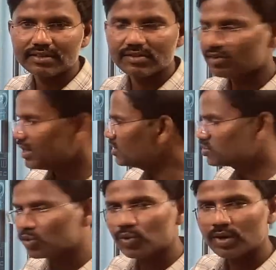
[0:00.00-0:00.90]
Okay.
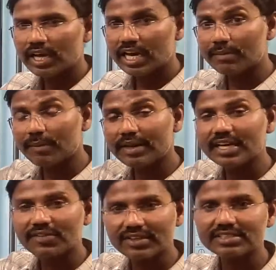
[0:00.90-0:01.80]
So remember
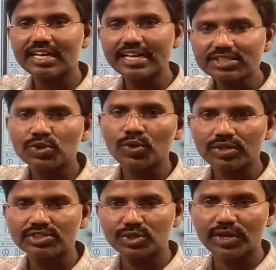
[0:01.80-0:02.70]
that first slide
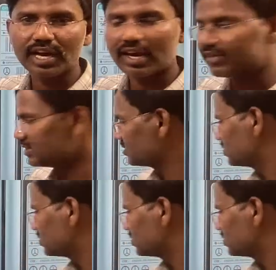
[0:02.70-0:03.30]
story always.